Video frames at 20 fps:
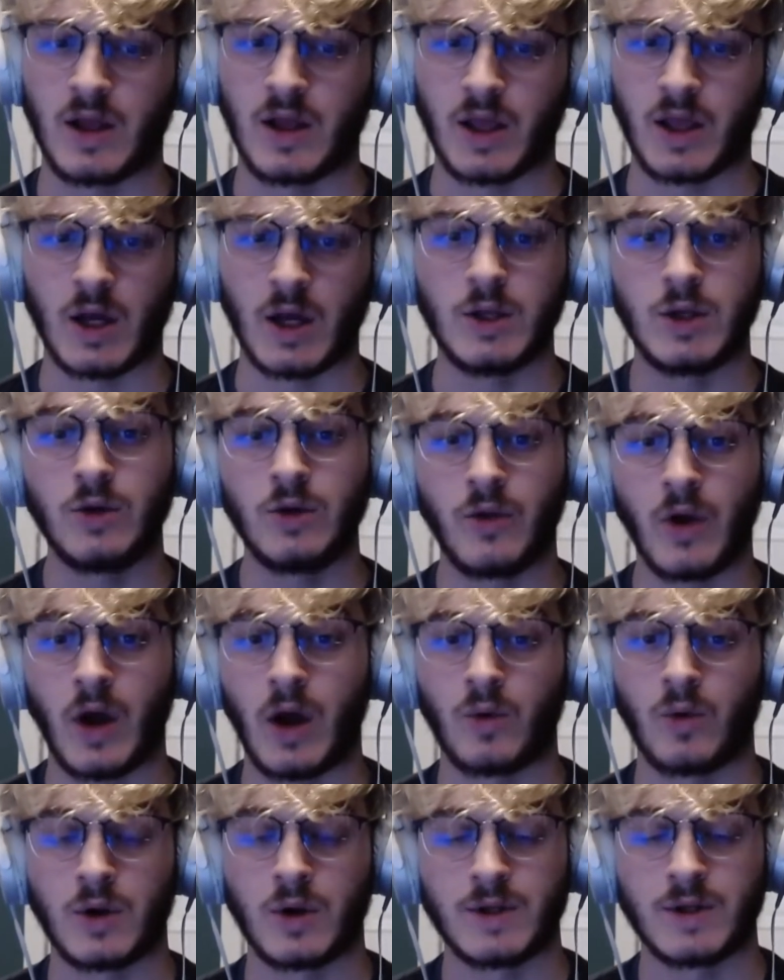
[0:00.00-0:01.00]
Like I knew that
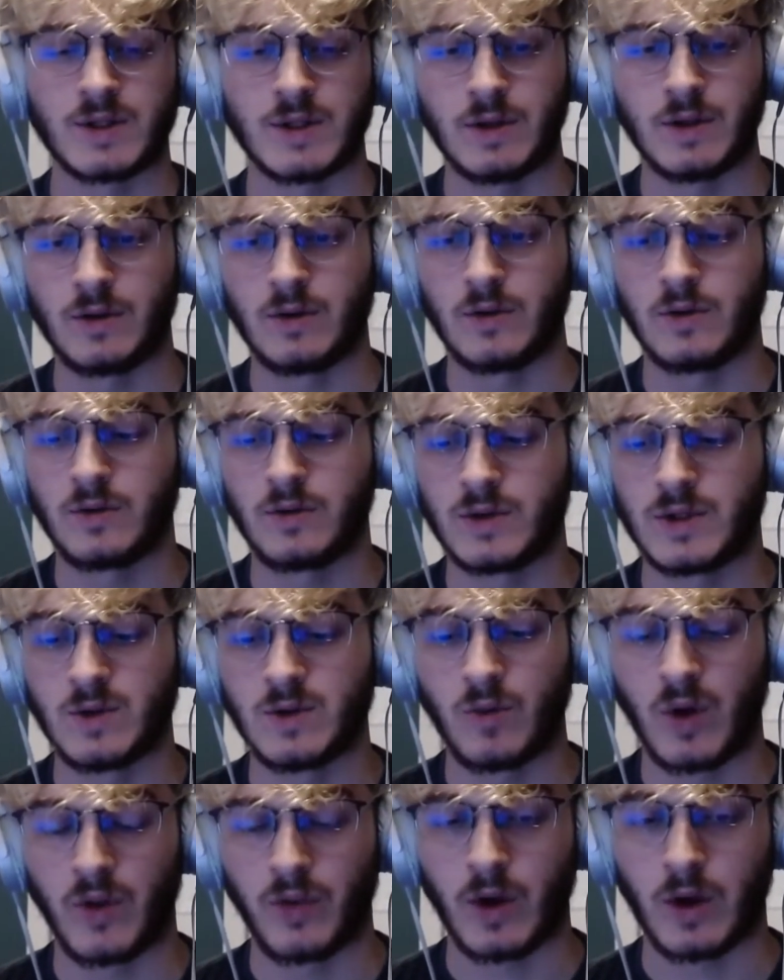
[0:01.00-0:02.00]
I wanted
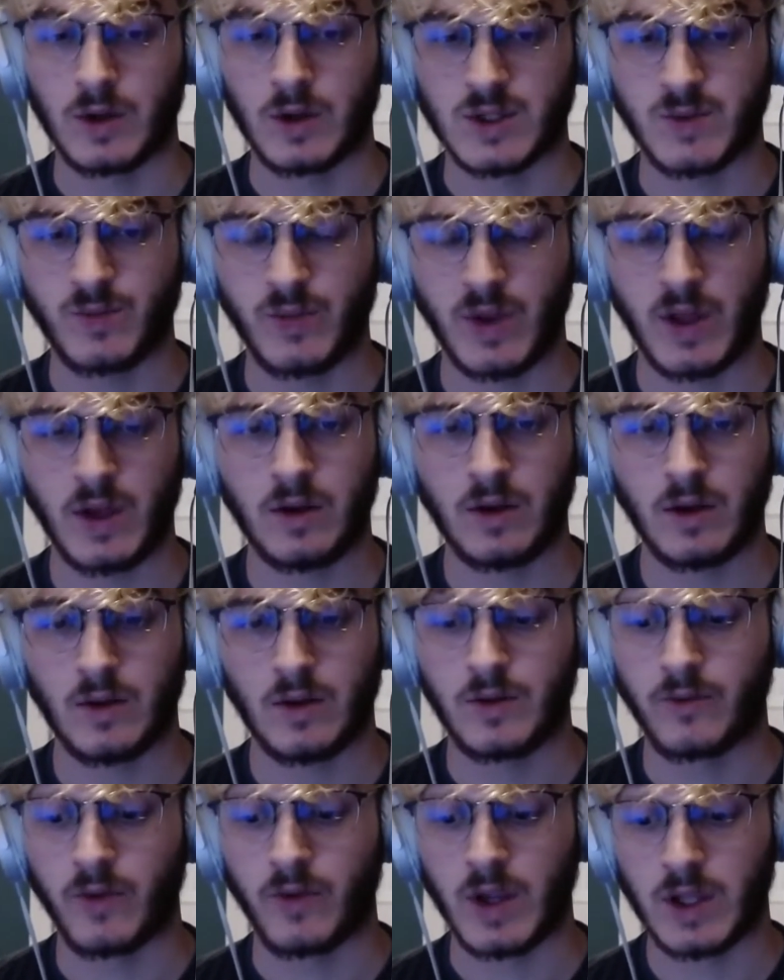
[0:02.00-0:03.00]
to win the whole split,
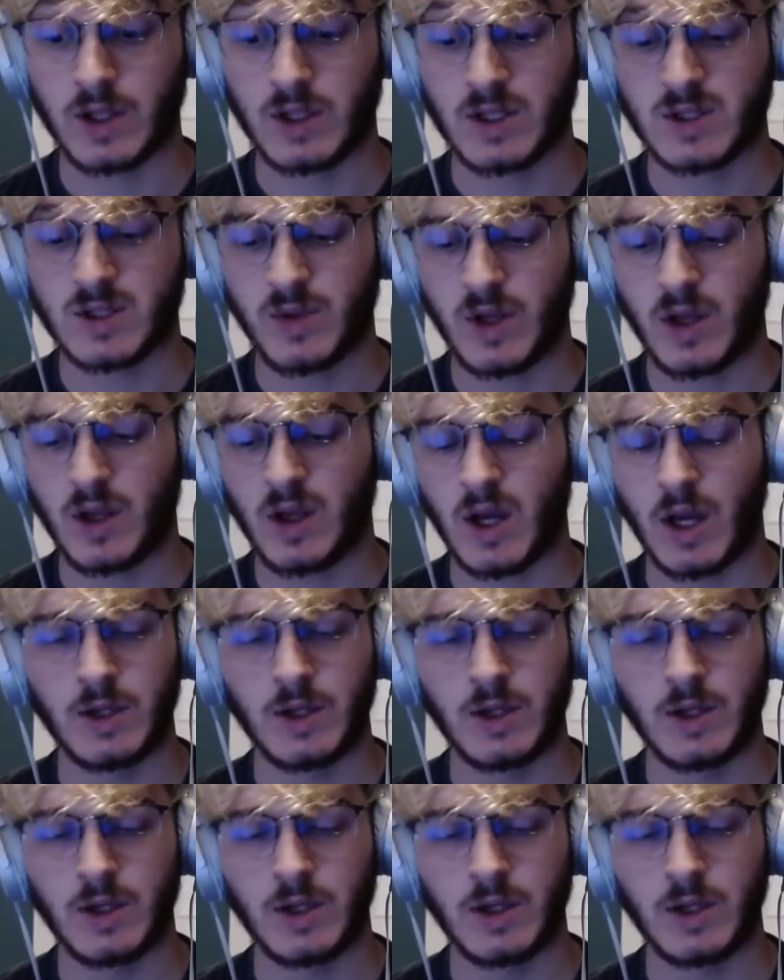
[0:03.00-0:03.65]
the regular split.